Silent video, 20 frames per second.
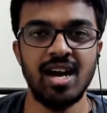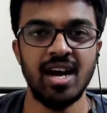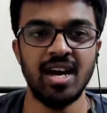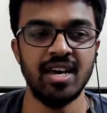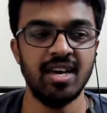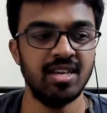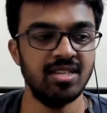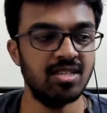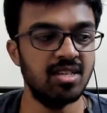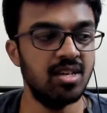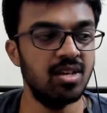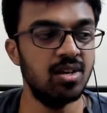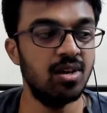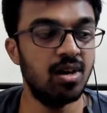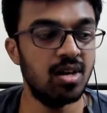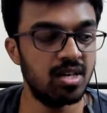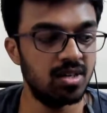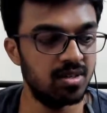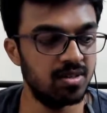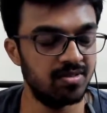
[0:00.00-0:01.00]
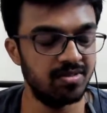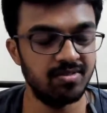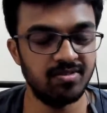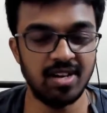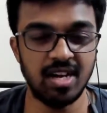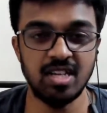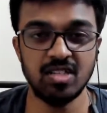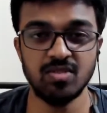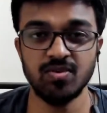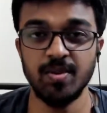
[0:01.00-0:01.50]
actually got a
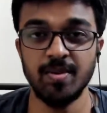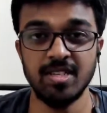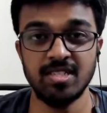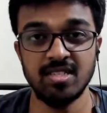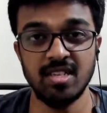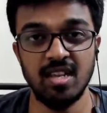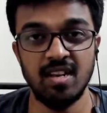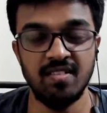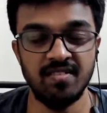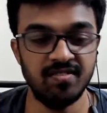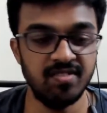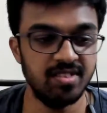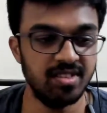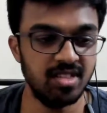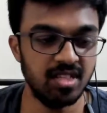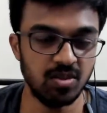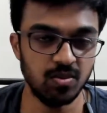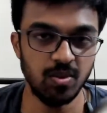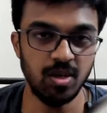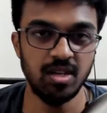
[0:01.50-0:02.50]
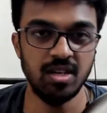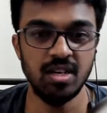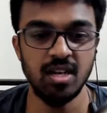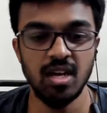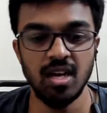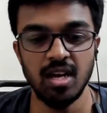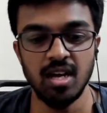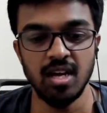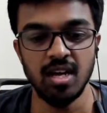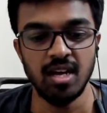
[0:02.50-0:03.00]
flask for myself, this one.
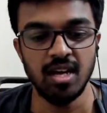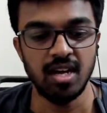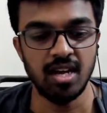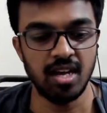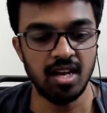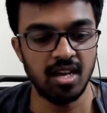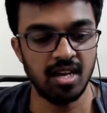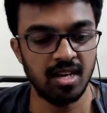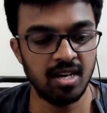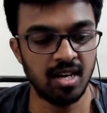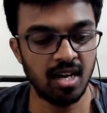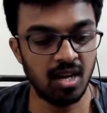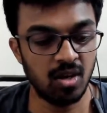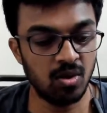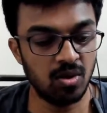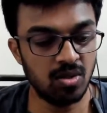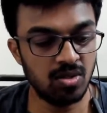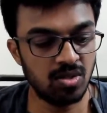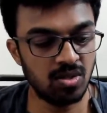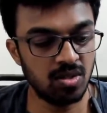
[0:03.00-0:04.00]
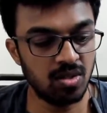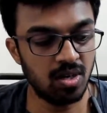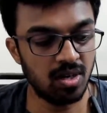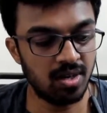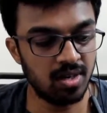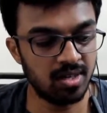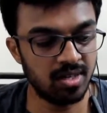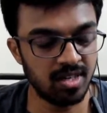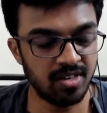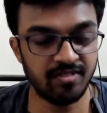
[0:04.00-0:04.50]
And I also
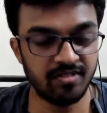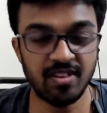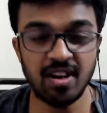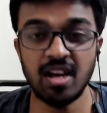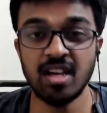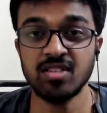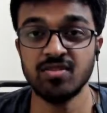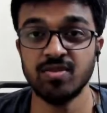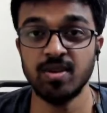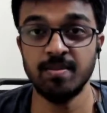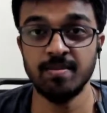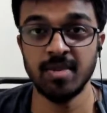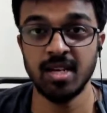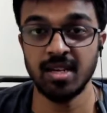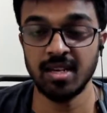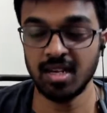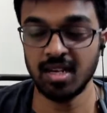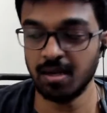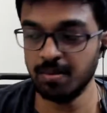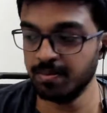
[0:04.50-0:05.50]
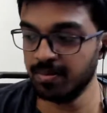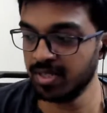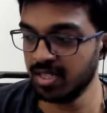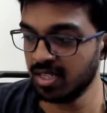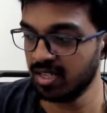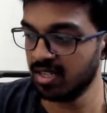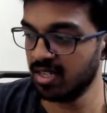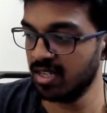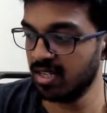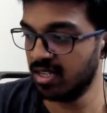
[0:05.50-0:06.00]
got a flask from my
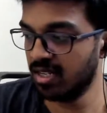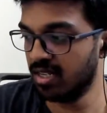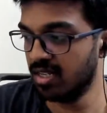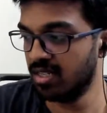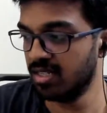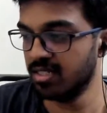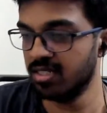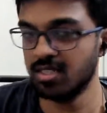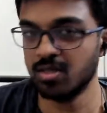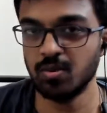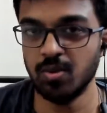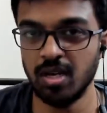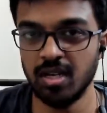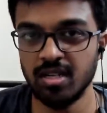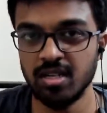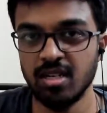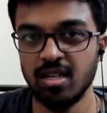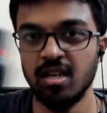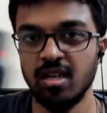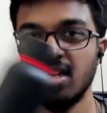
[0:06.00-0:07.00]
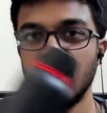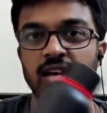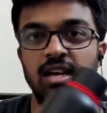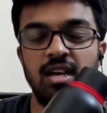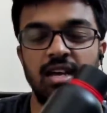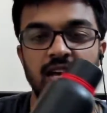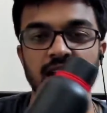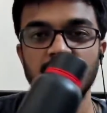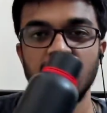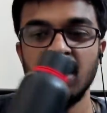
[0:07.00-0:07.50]
company, this one.
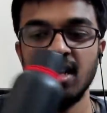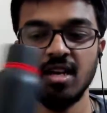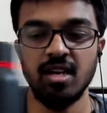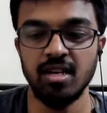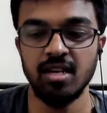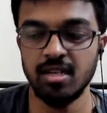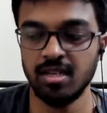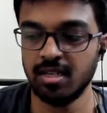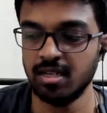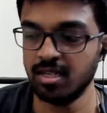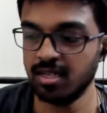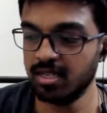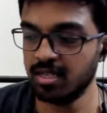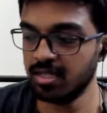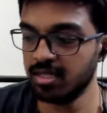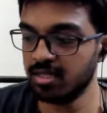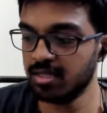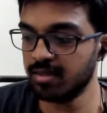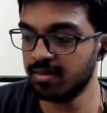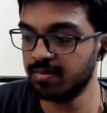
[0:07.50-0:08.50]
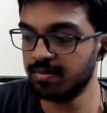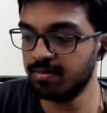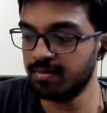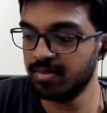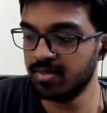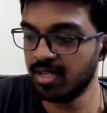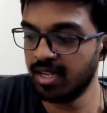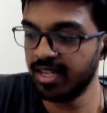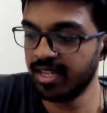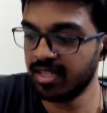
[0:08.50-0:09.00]
And
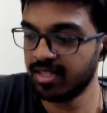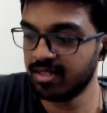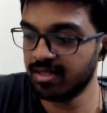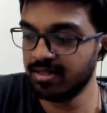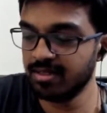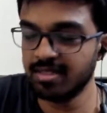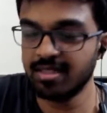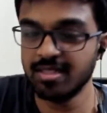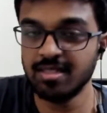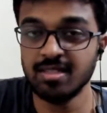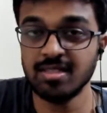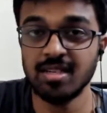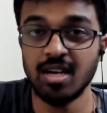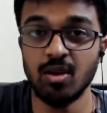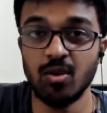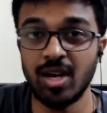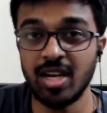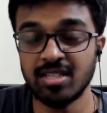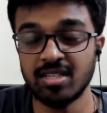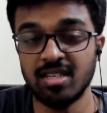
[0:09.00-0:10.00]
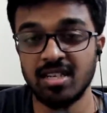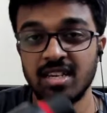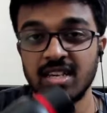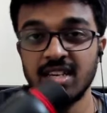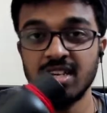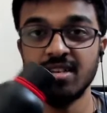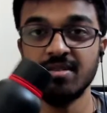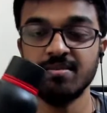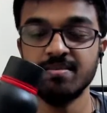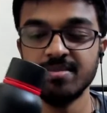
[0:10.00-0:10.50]
like this is how I
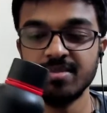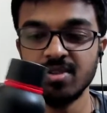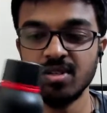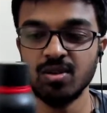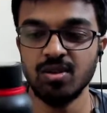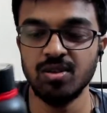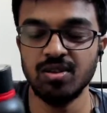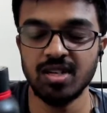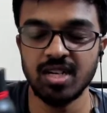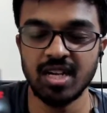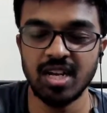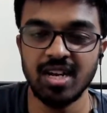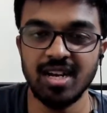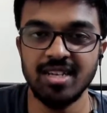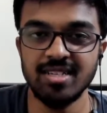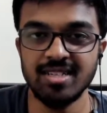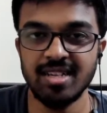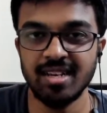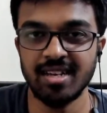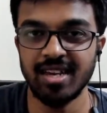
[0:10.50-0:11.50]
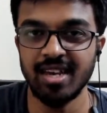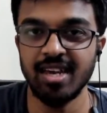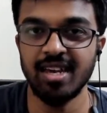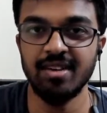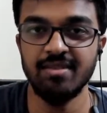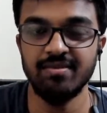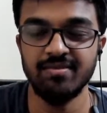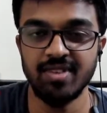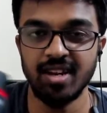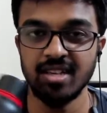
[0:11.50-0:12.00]
actually realized like, hey,
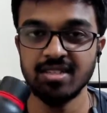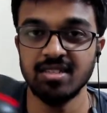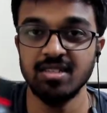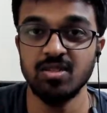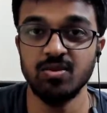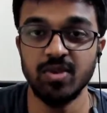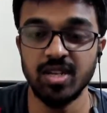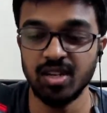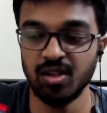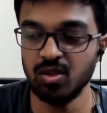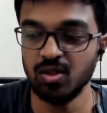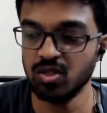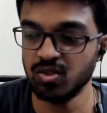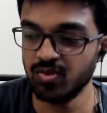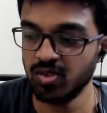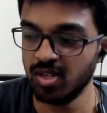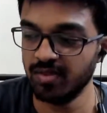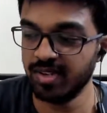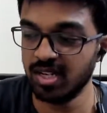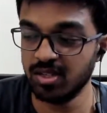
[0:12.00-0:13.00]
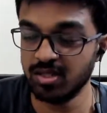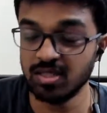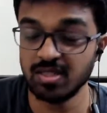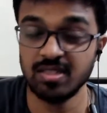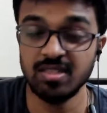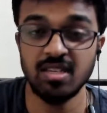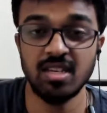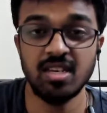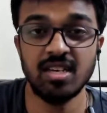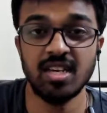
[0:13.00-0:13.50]
flask is very useful. When I was
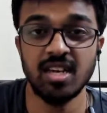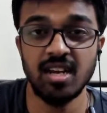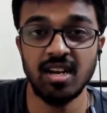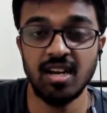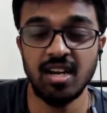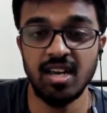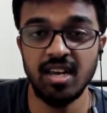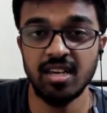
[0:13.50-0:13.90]
sick and like